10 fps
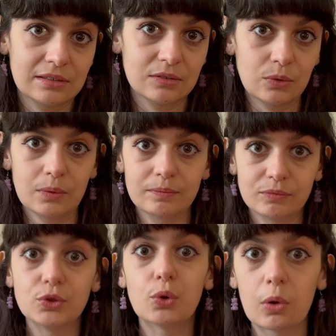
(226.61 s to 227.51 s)
or
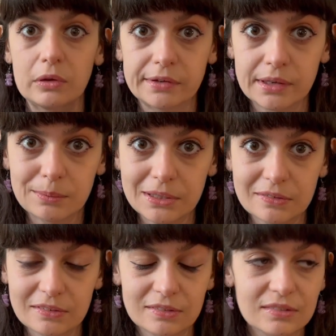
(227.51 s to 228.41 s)
new holiday
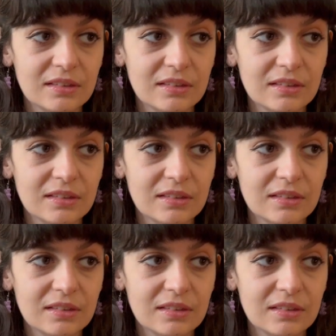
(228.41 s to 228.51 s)
pieces.